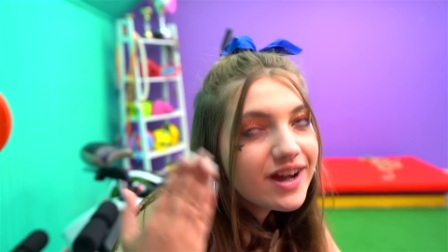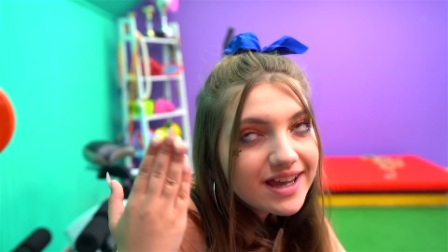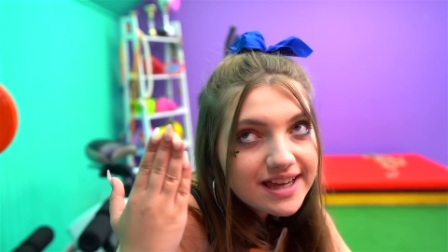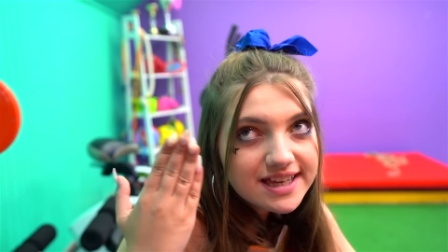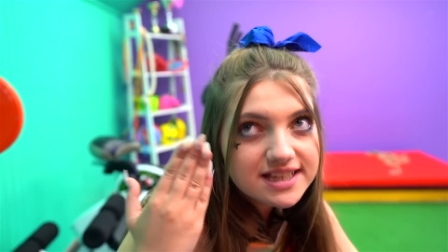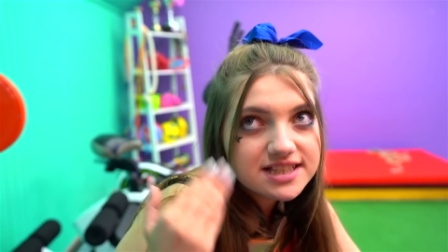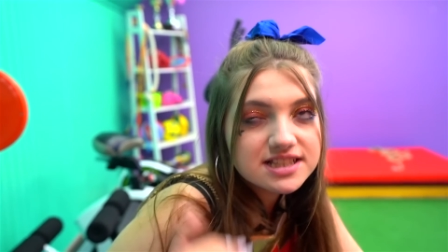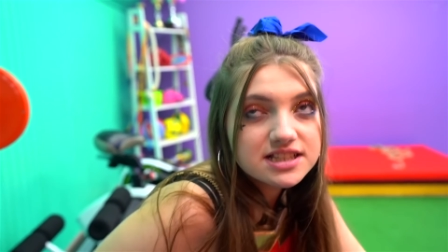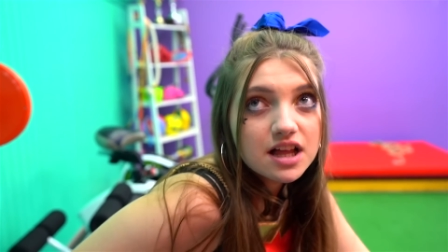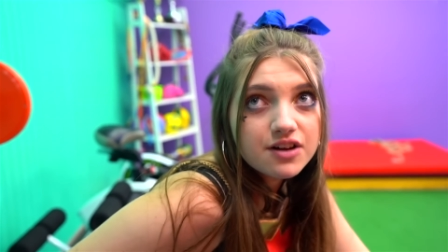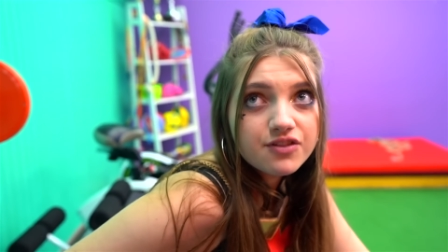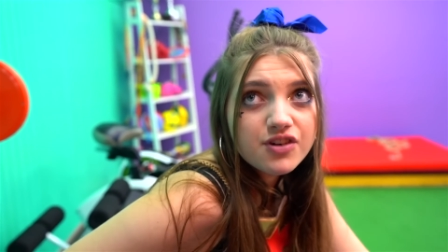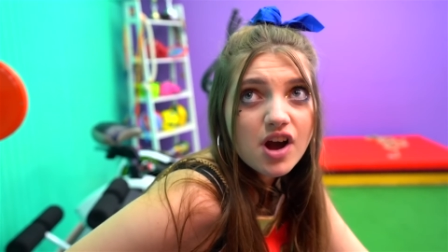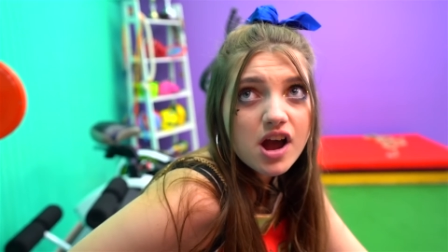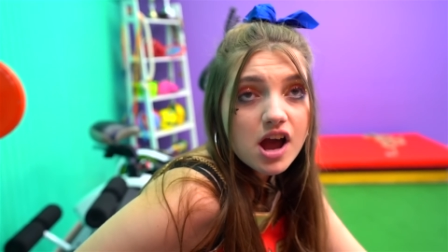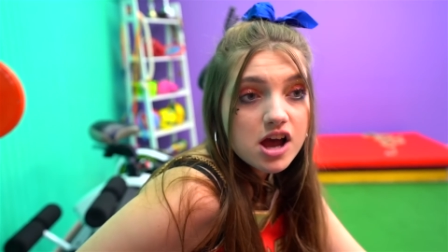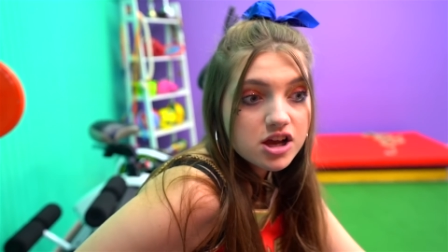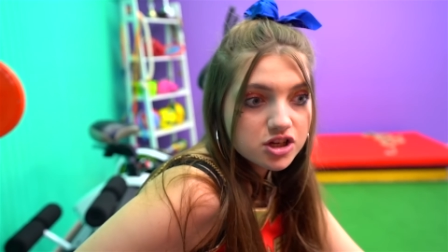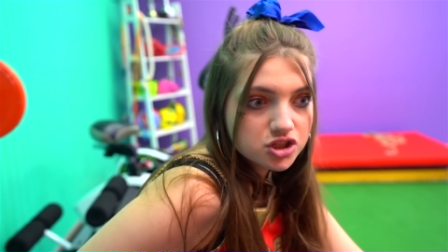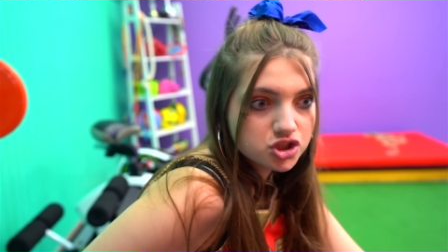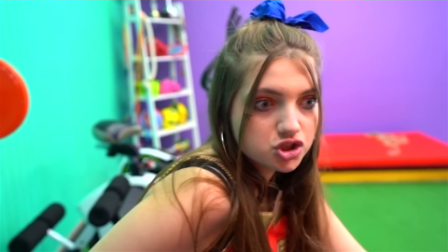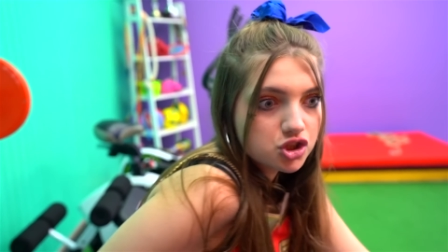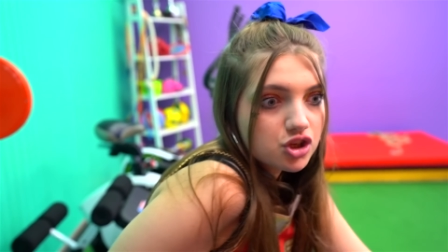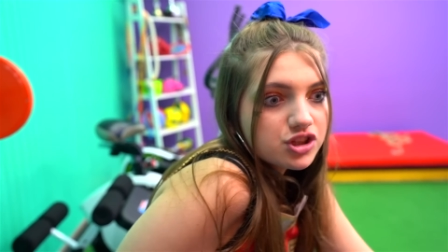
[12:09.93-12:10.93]

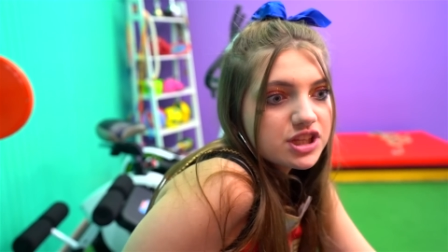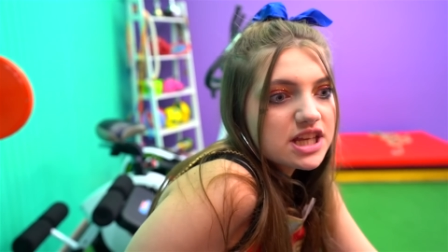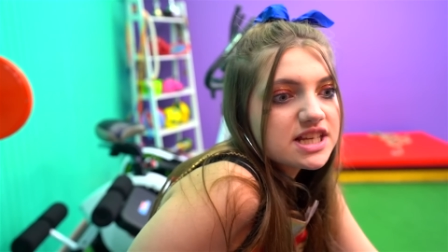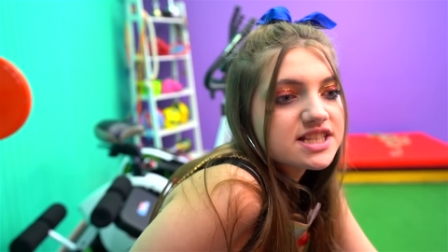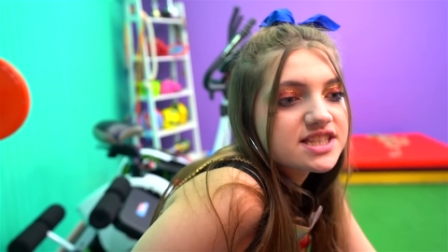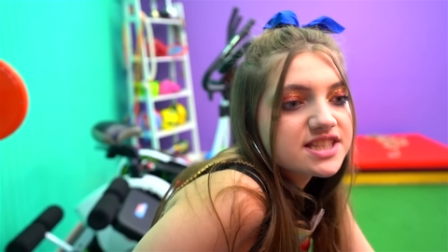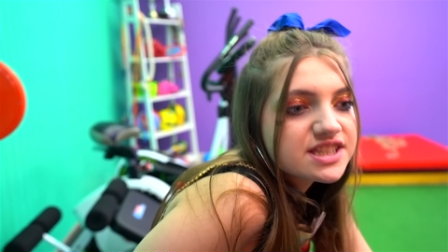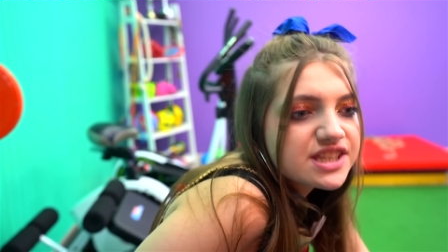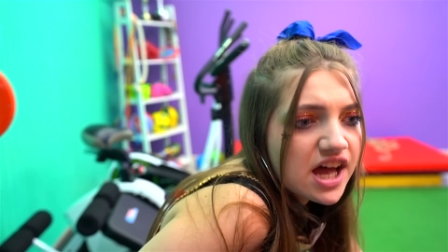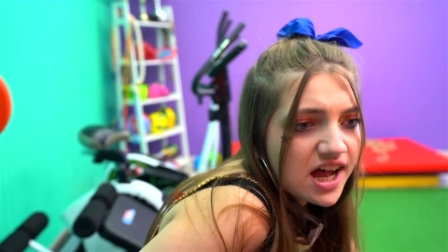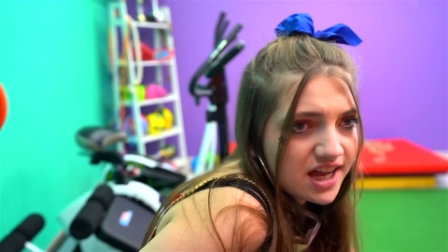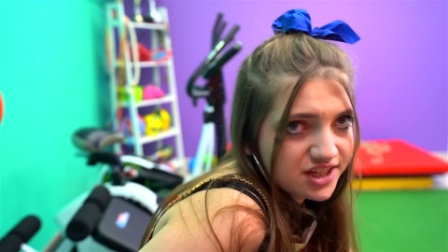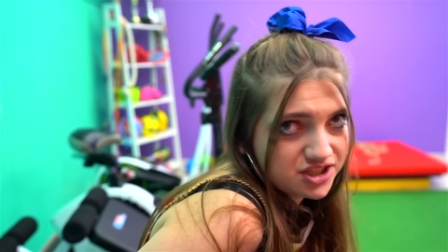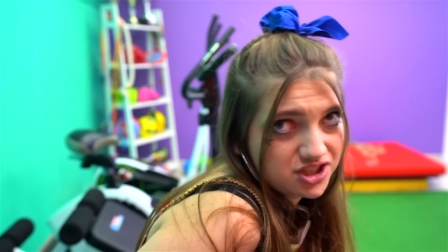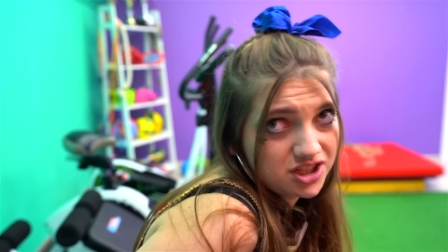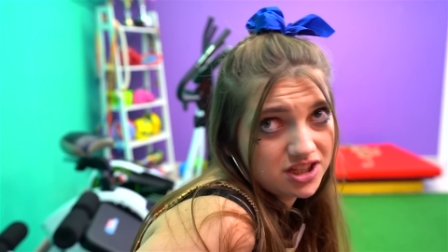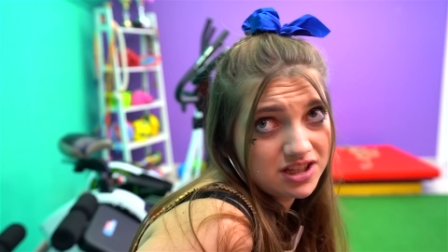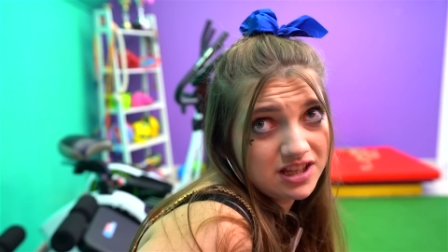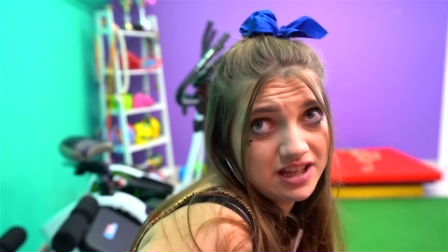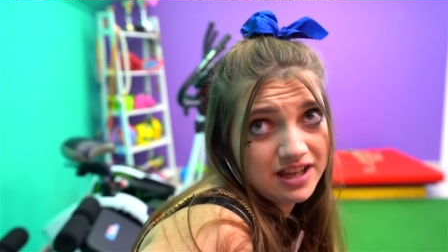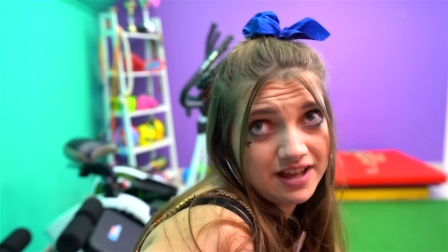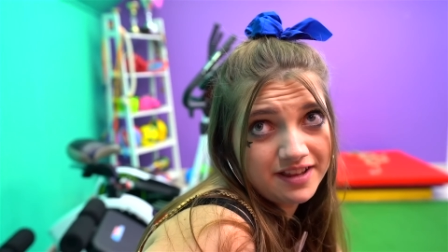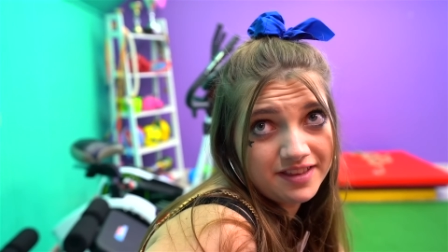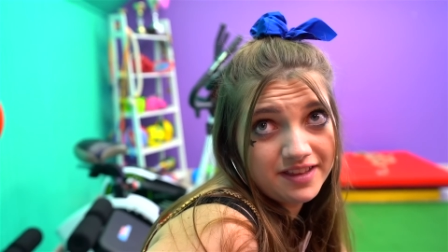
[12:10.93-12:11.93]
terrorize us with your
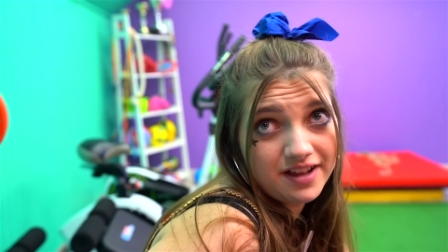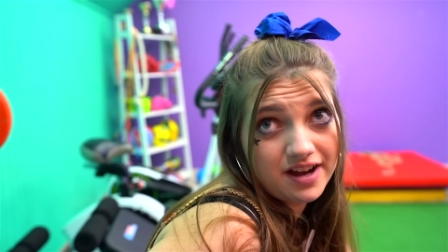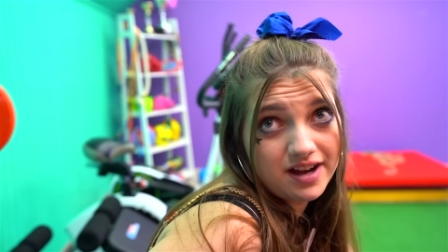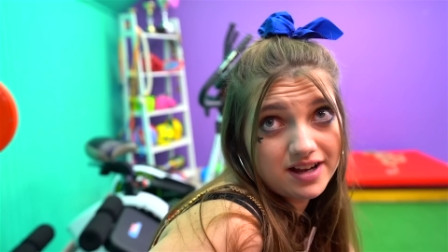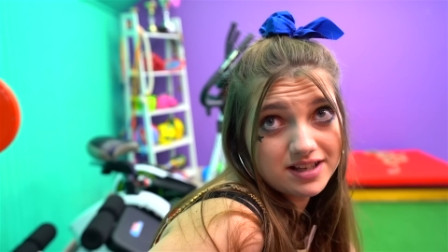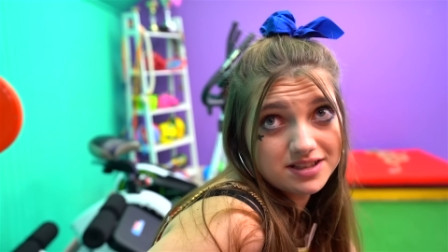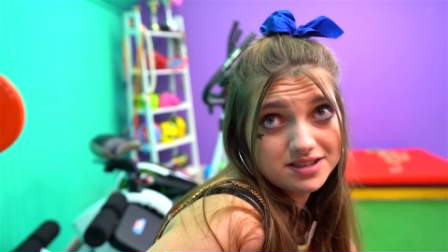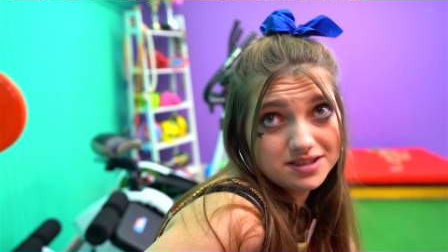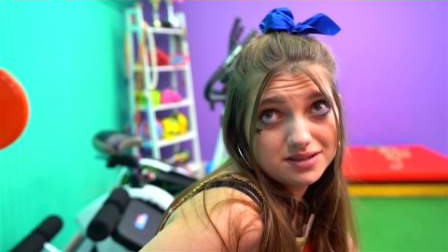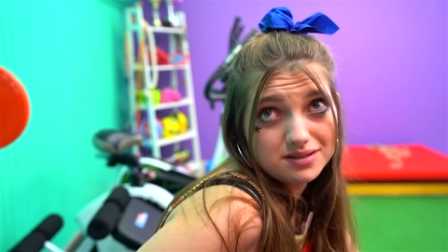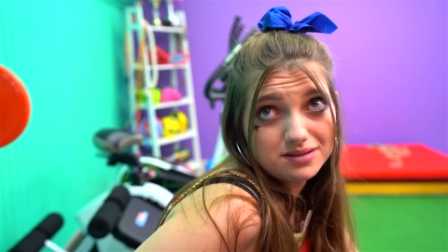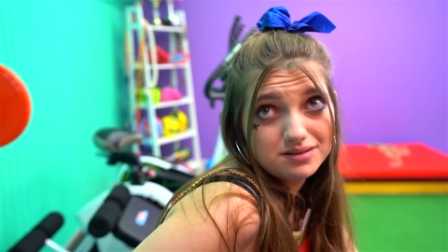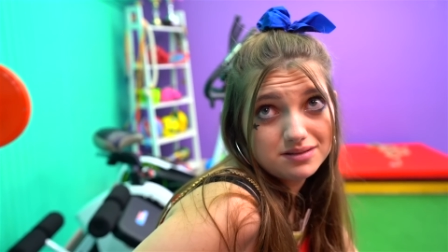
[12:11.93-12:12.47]
words, huh?